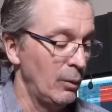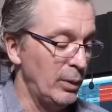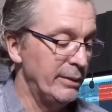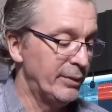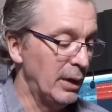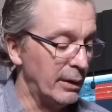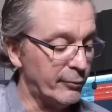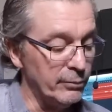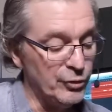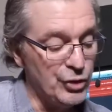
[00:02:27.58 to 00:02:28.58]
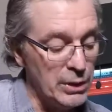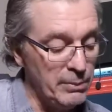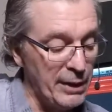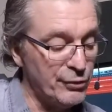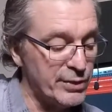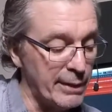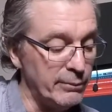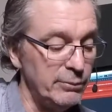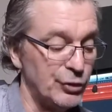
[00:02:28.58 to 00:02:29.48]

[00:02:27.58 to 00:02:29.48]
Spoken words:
We have gone from G major 7,